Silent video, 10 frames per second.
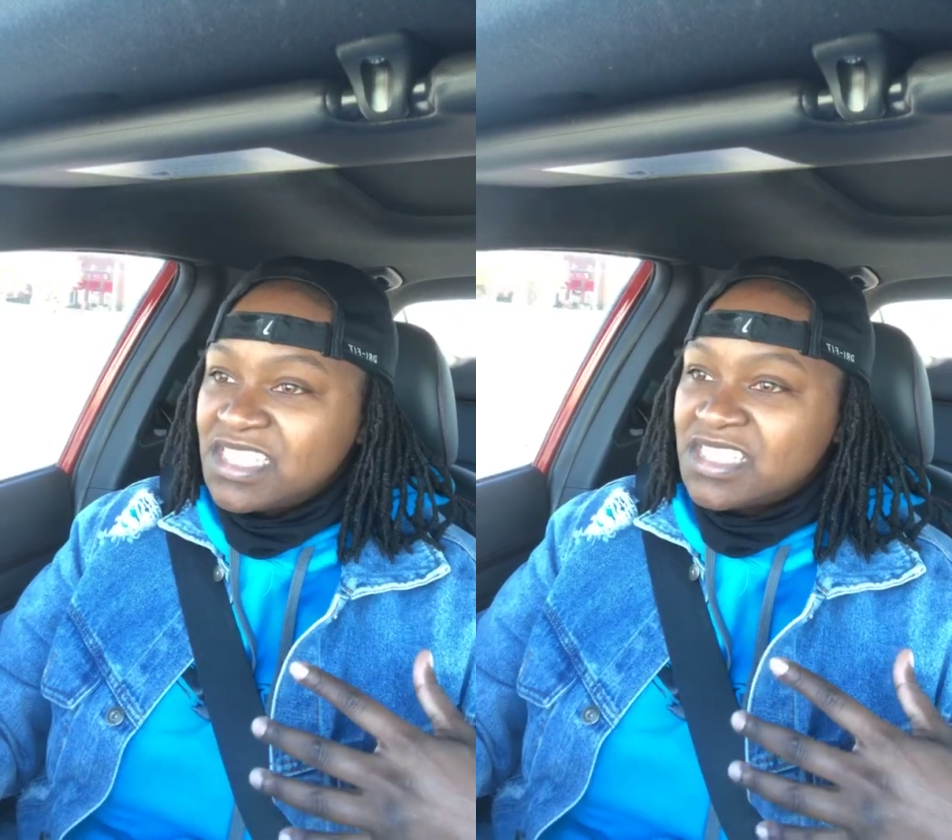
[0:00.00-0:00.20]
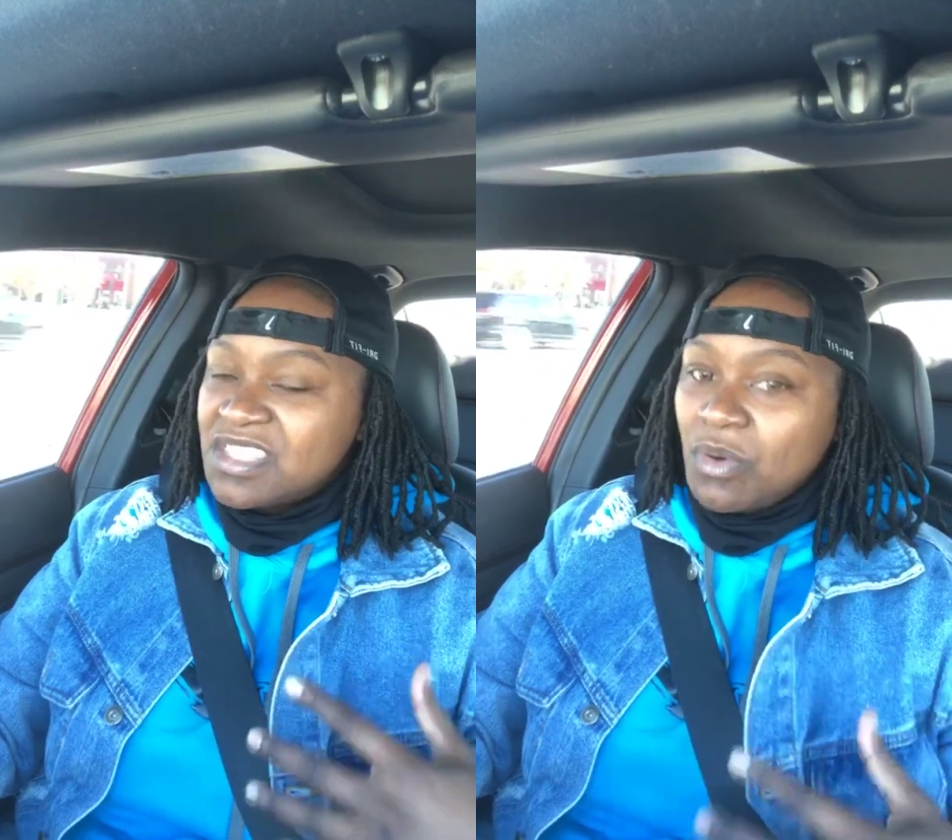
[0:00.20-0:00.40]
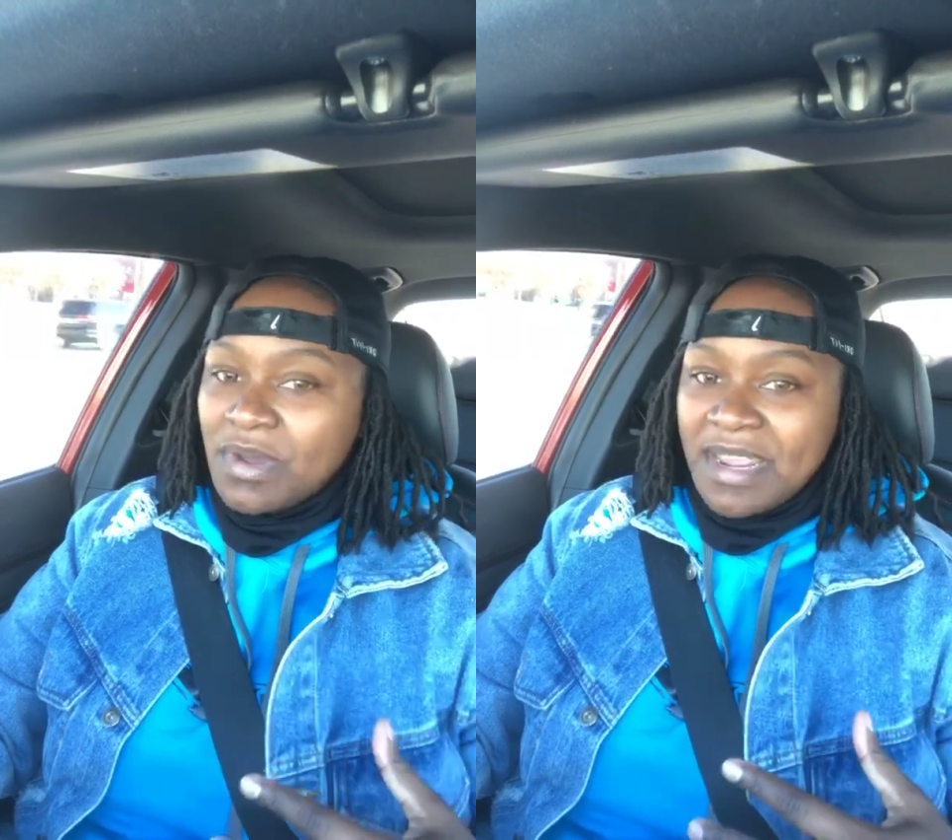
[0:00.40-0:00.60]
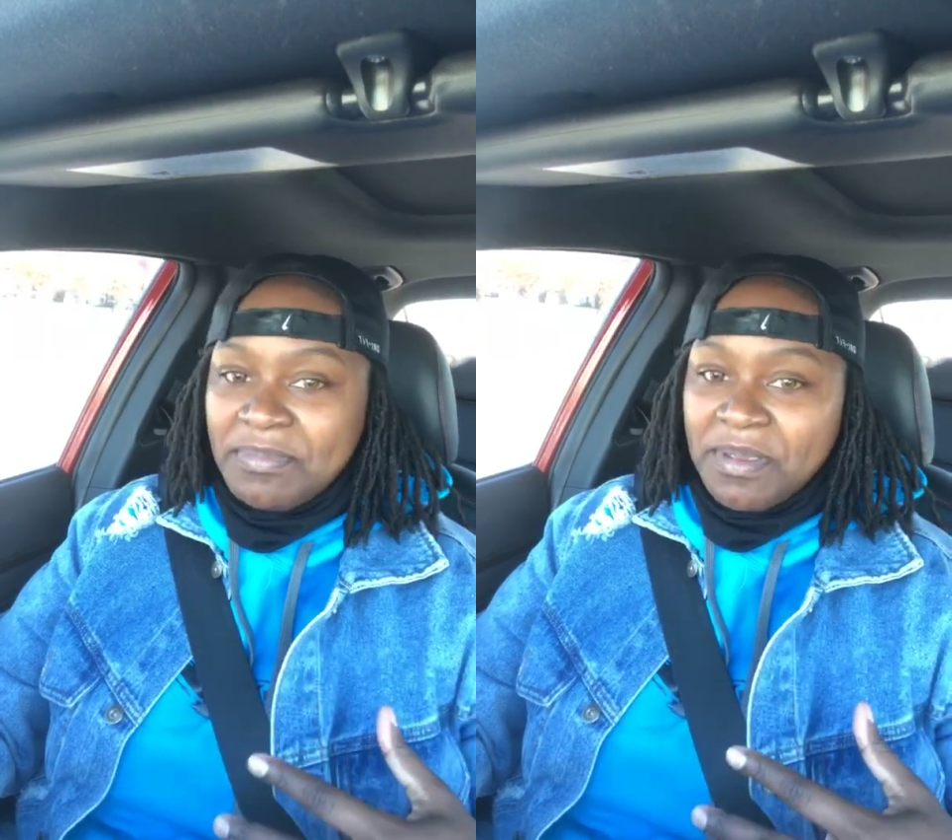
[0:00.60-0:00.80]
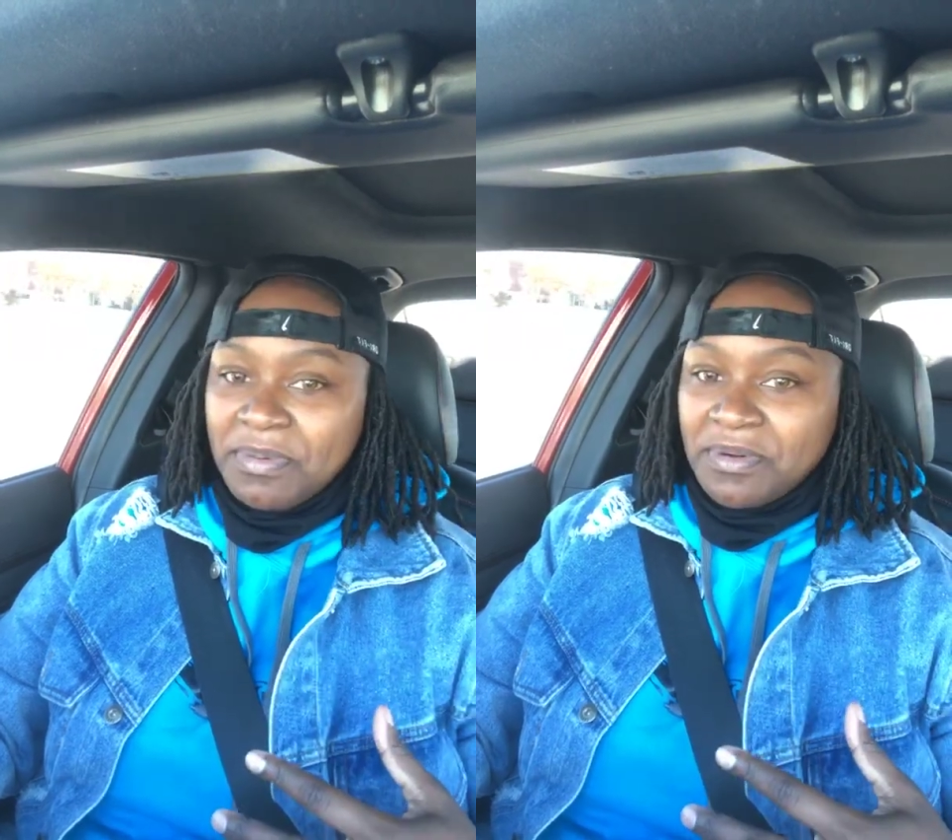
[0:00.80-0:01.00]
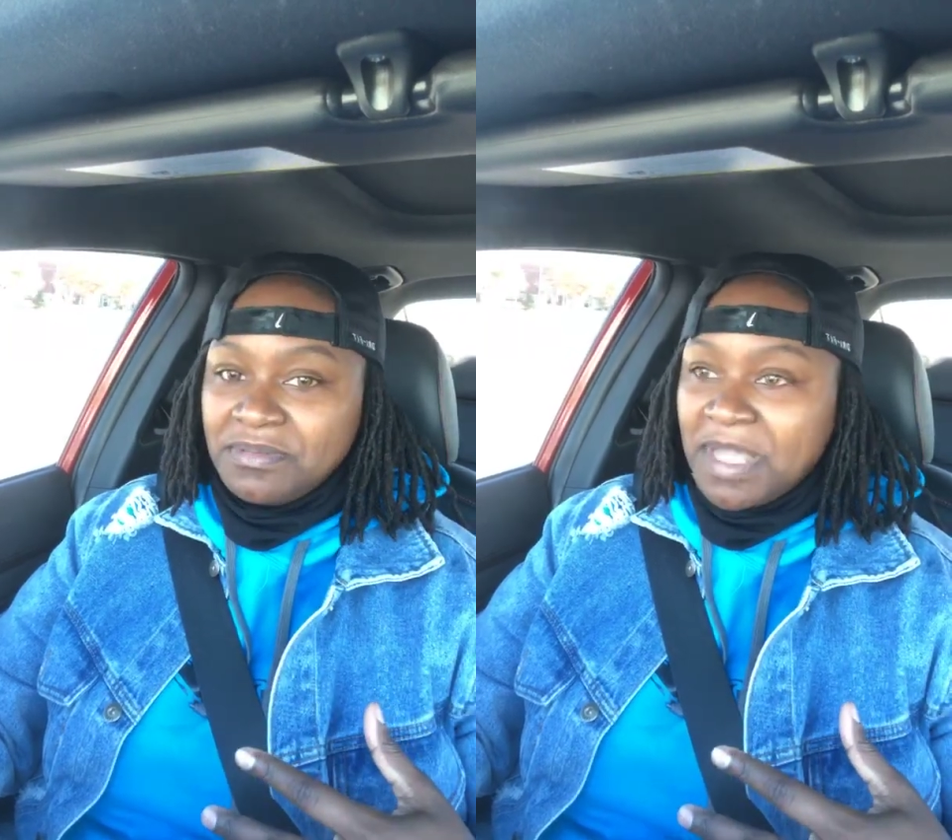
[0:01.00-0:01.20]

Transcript: just throw it at people.